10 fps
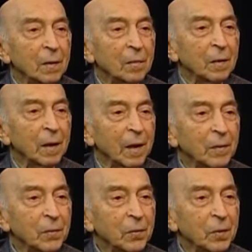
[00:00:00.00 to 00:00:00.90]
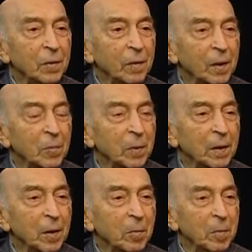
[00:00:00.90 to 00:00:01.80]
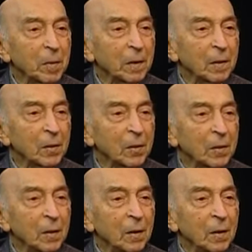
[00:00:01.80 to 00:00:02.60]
We have to develop a capability